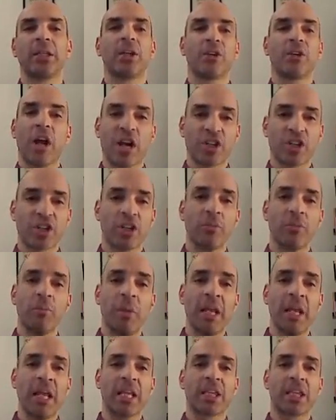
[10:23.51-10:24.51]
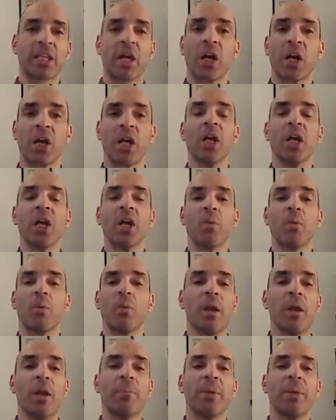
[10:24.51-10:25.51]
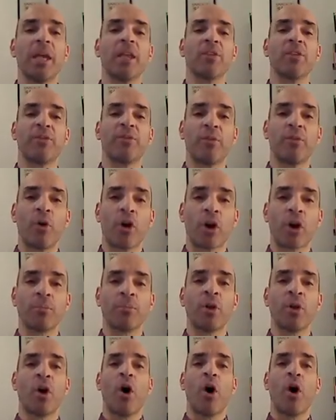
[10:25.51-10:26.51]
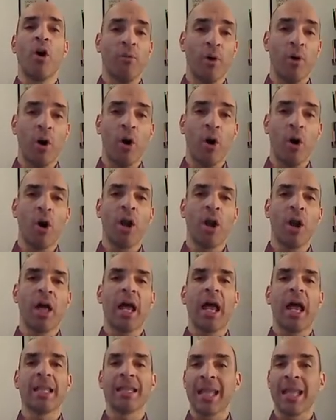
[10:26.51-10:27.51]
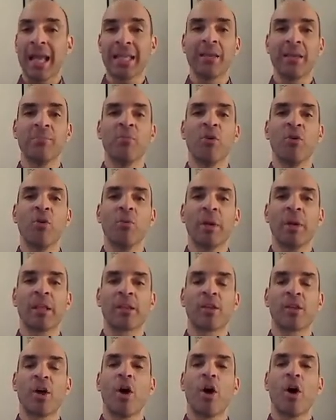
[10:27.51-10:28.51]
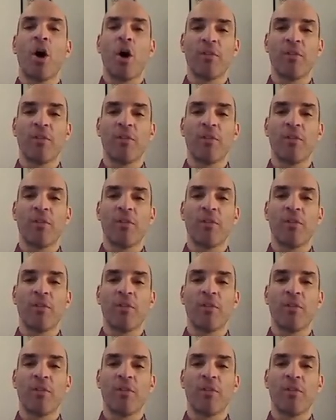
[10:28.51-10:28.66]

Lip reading: The Russian military will be informed of all and any movements